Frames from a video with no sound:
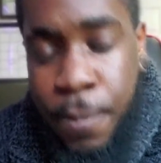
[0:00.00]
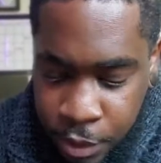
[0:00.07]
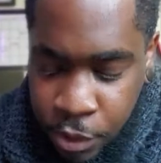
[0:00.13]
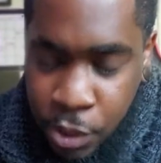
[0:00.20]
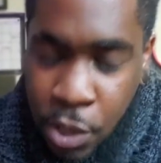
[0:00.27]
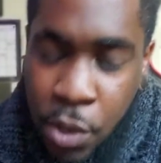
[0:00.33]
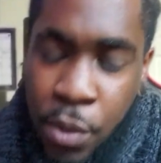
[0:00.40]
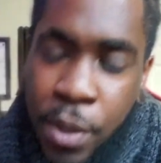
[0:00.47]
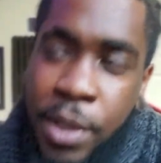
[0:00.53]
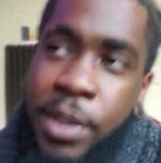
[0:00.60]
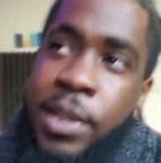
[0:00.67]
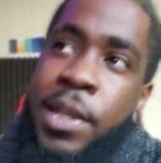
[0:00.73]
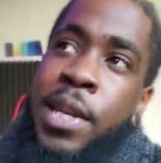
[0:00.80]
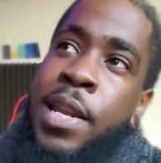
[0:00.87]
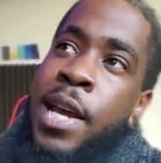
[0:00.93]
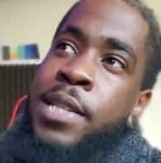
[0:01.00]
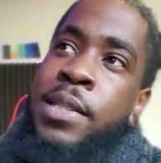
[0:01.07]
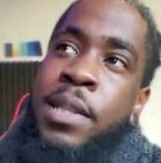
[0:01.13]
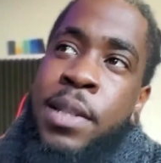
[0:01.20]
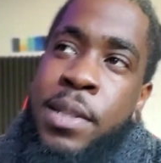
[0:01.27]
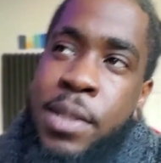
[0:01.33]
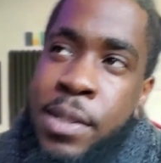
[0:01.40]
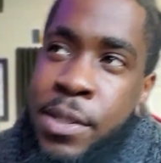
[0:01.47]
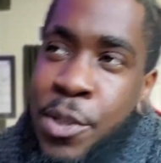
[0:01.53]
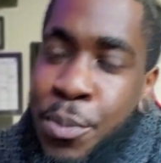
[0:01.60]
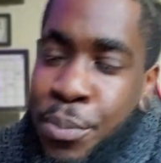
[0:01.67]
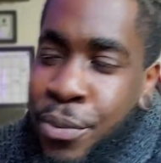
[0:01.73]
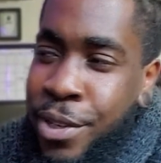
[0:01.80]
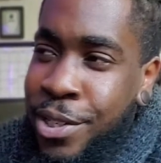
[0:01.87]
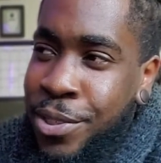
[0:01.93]
So again, I said this at some
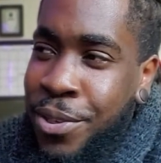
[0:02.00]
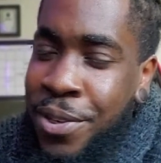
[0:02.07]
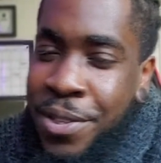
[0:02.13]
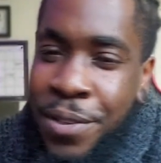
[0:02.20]
point during